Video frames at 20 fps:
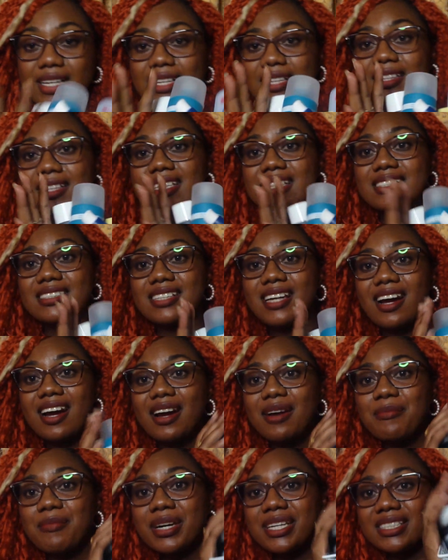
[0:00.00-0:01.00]
these
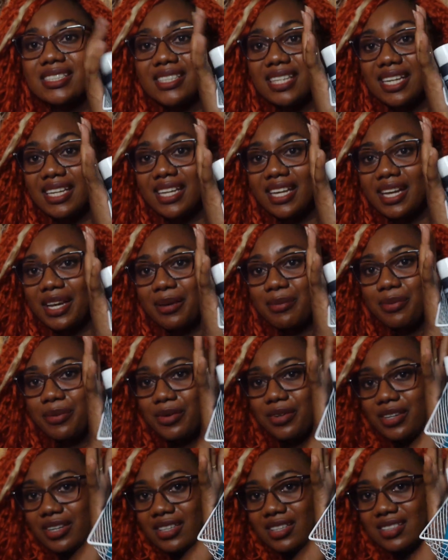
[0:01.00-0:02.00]
are my skincare
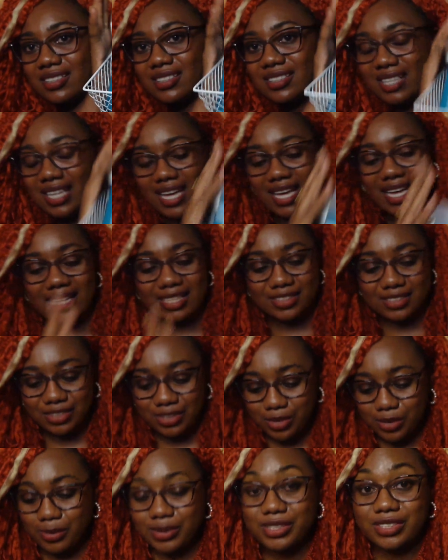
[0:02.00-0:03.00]
products, and
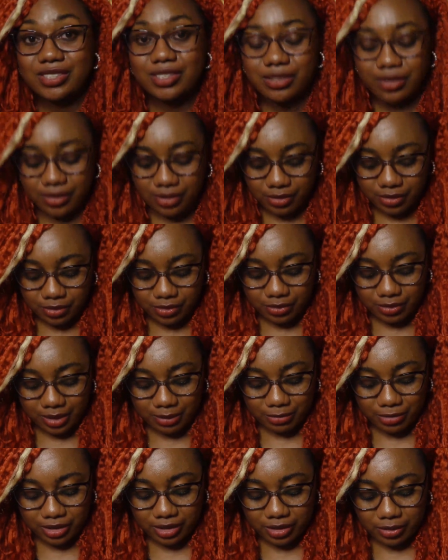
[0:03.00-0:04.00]
so we're just going to go through
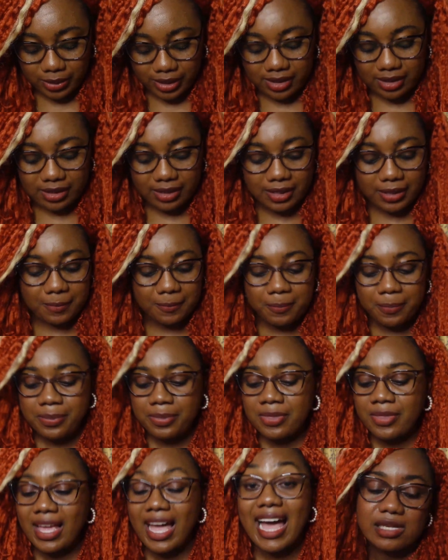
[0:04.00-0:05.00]
them really quickly.
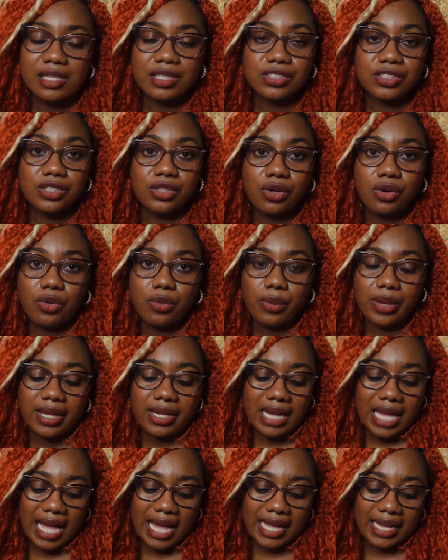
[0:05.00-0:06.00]
So
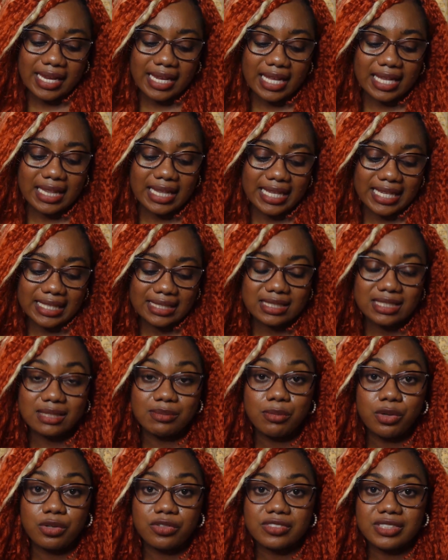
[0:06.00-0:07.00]
when I cleanse
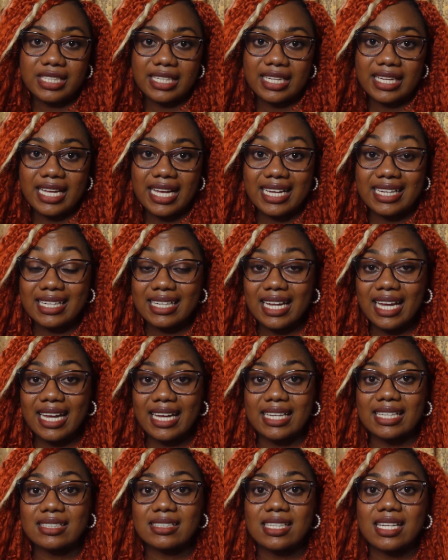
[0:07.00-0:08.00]
both day and
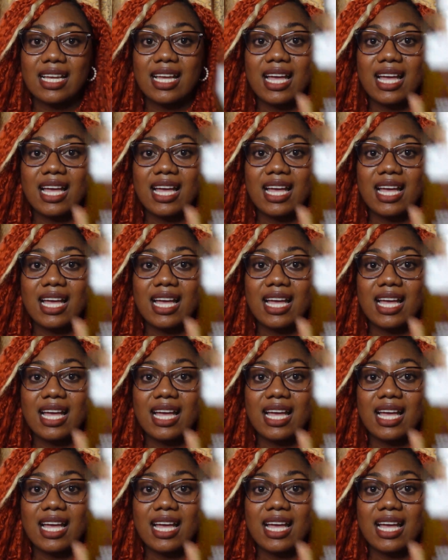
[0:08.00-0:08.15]
night,